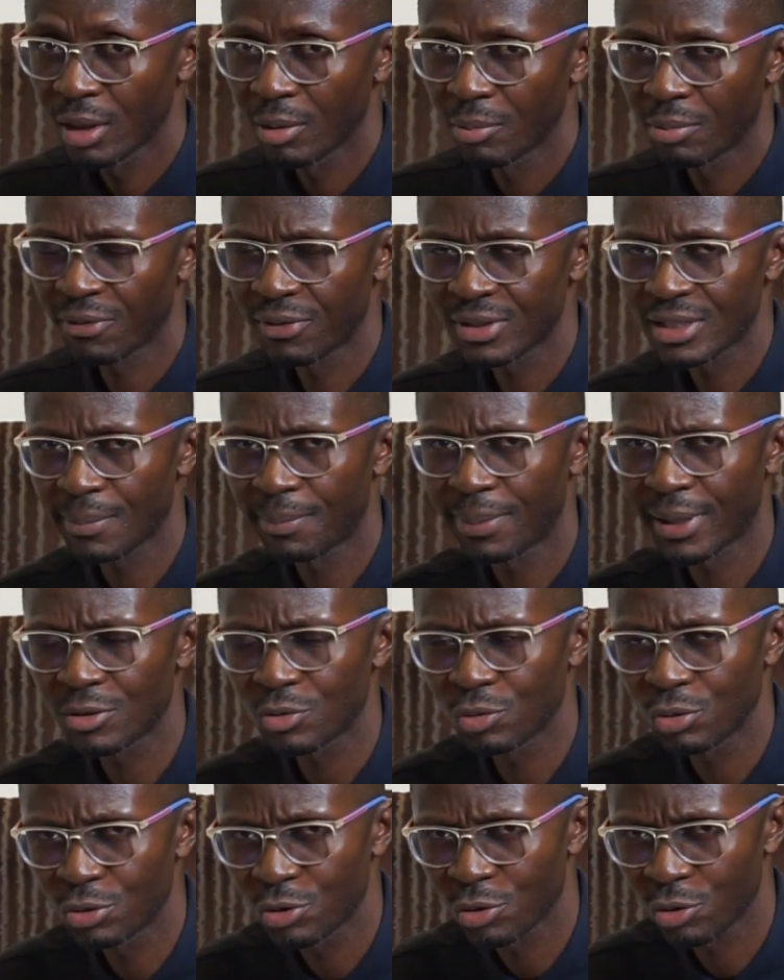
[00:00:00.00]
Professor Pat
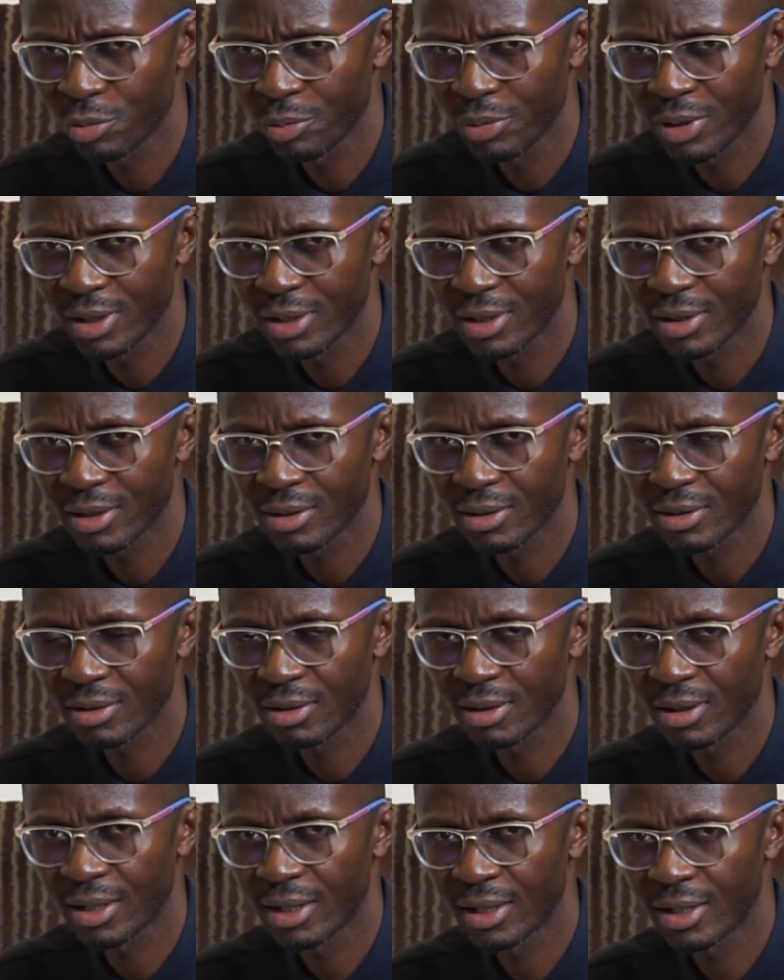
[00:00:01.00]
Utomi
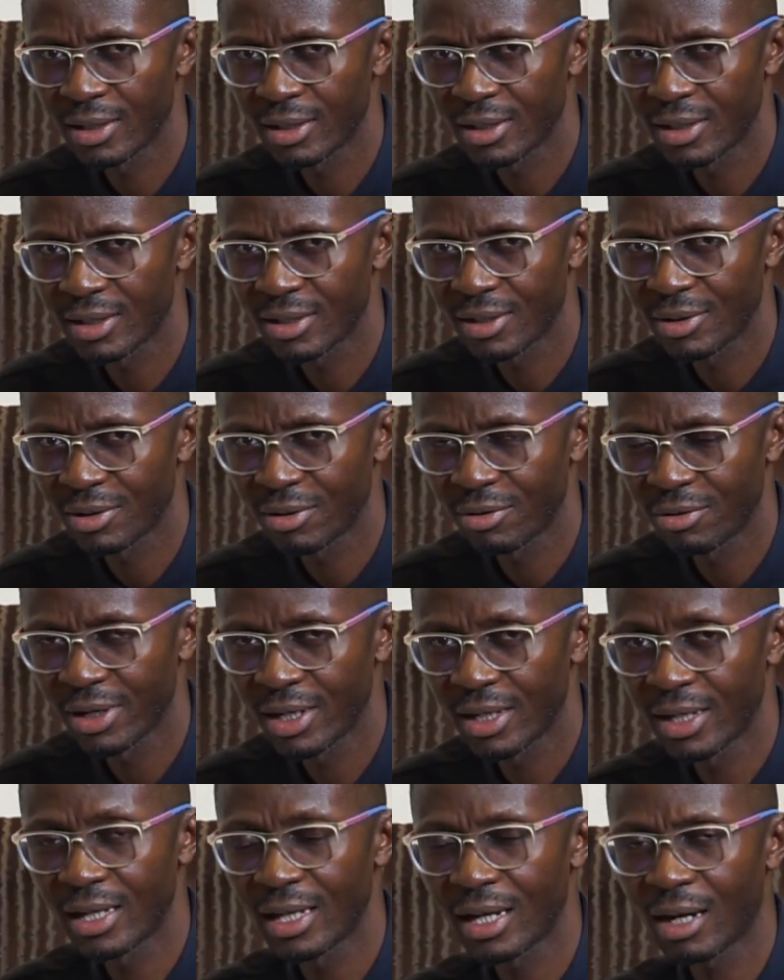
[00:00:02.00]
and
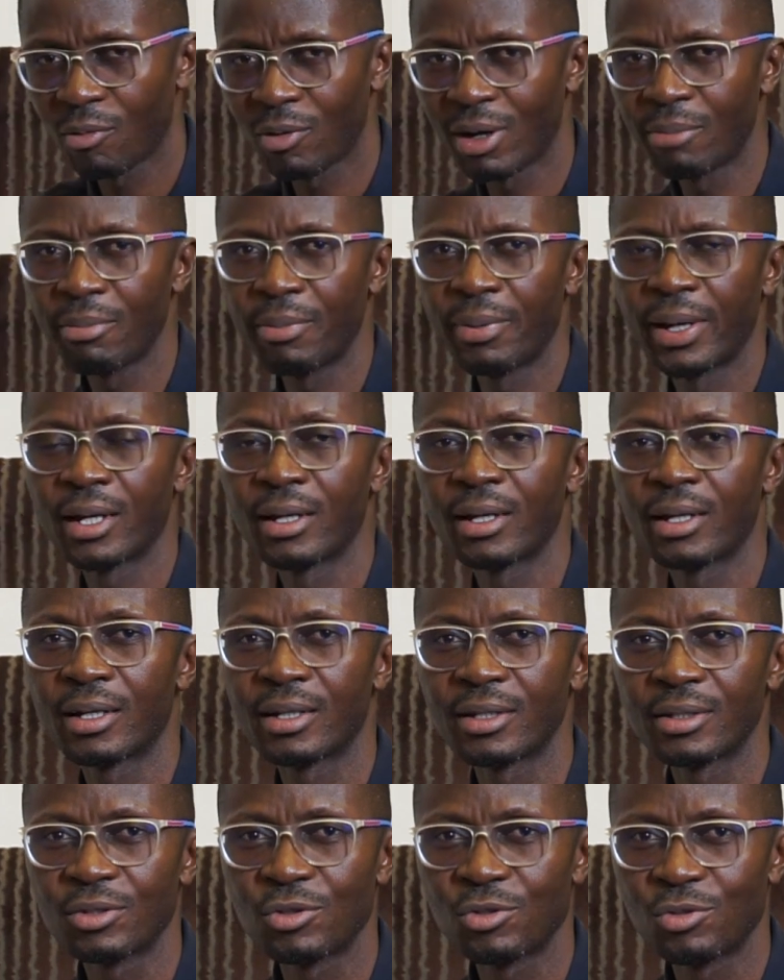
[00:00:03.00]
Rene Awambeng,
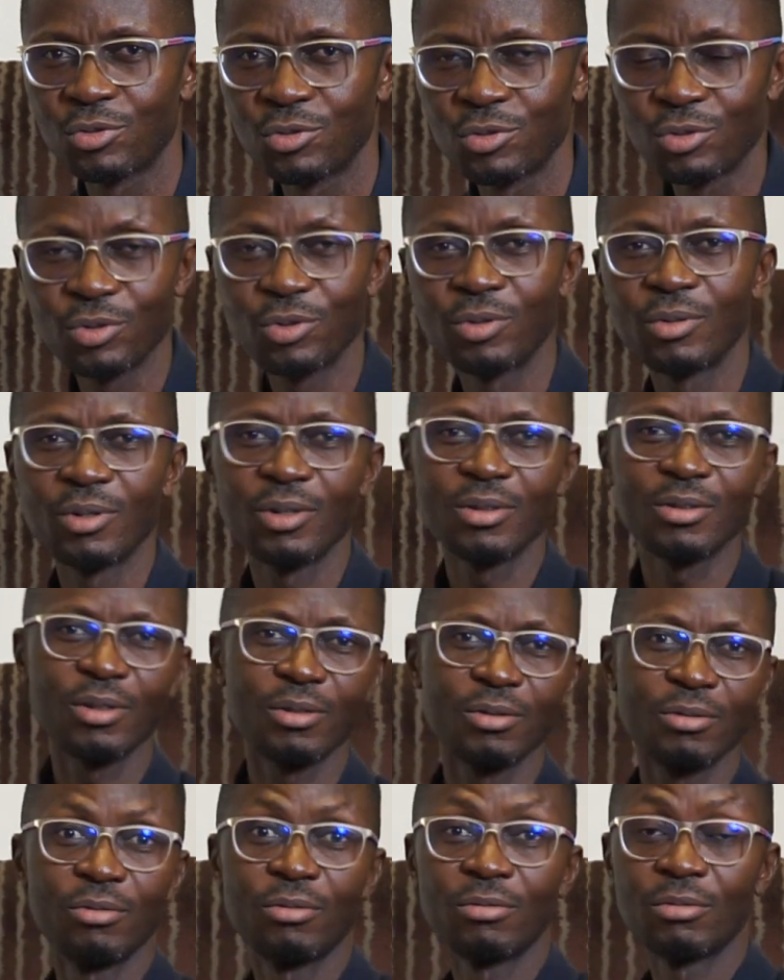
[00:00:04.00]
two
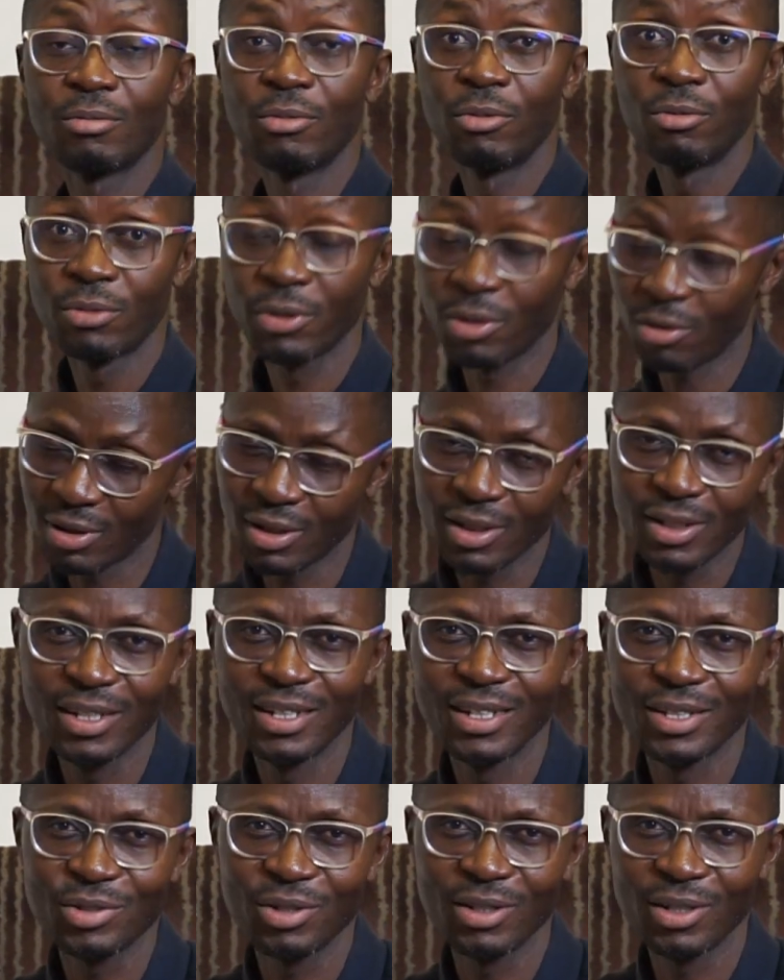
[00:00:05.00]
thought
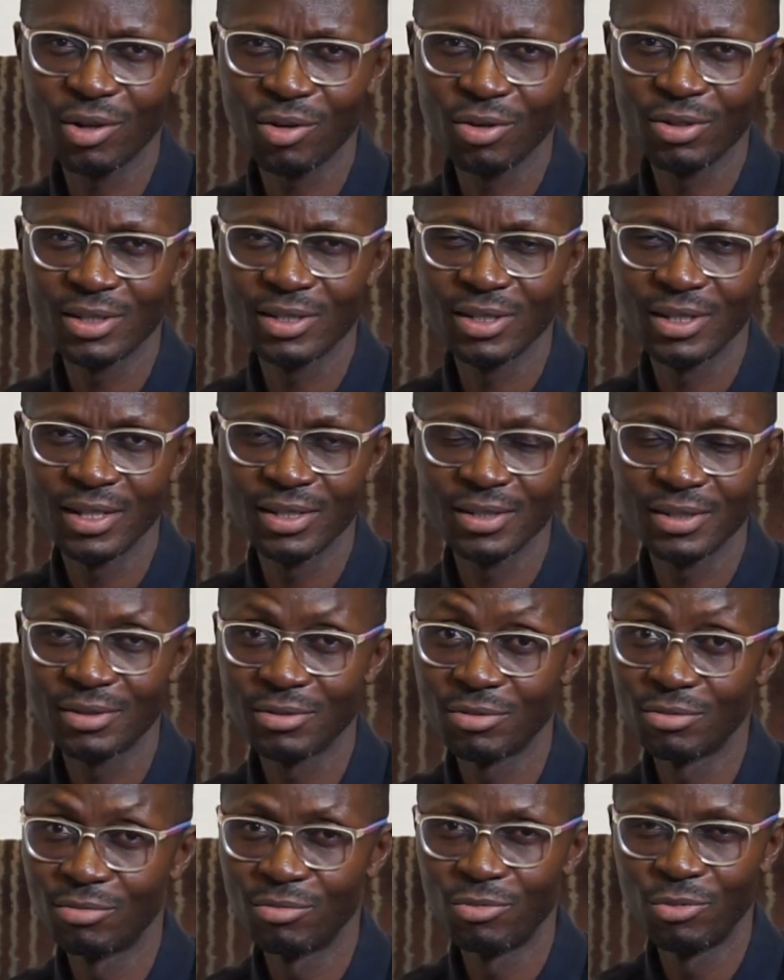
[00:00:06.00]
leaders on the continent,
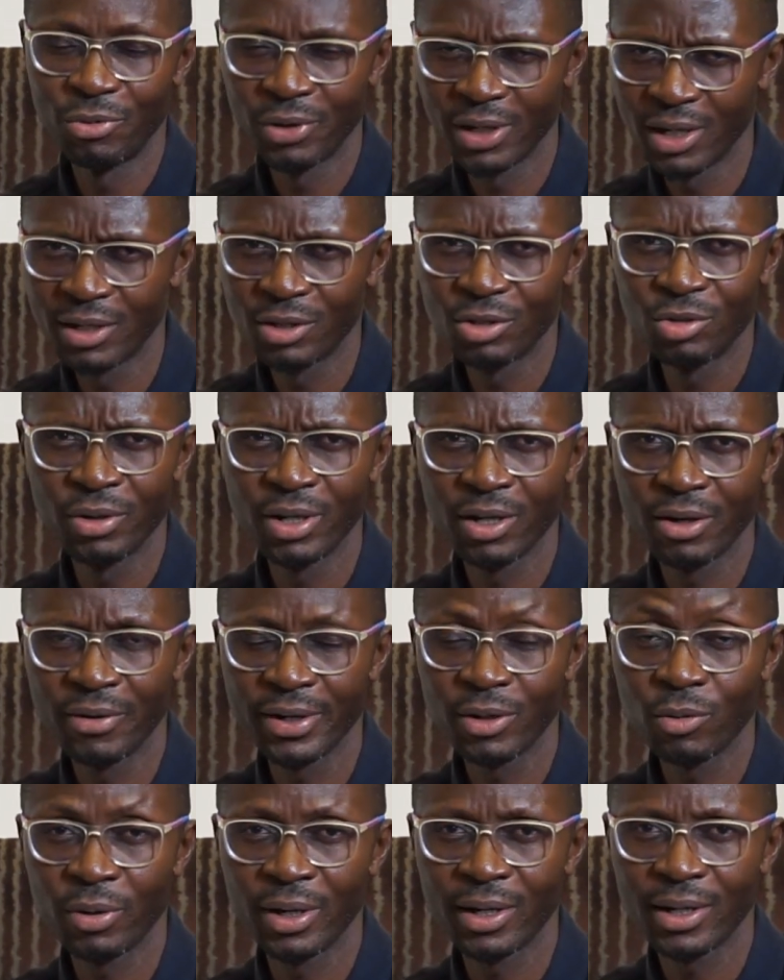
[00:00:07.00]
really doing
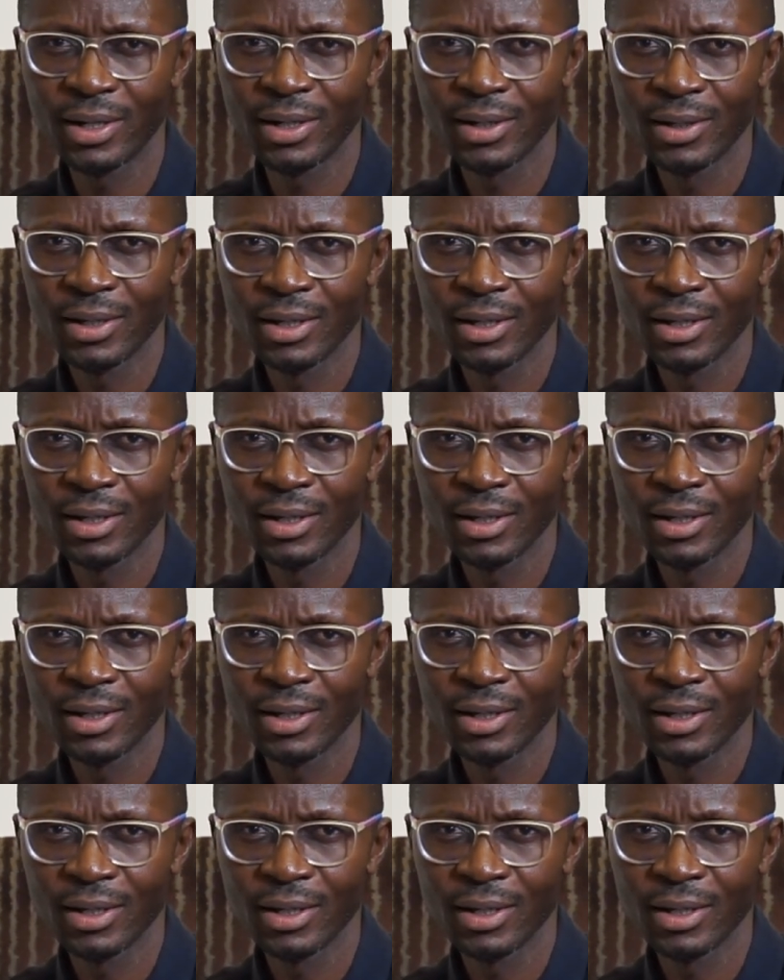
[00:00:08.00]
great work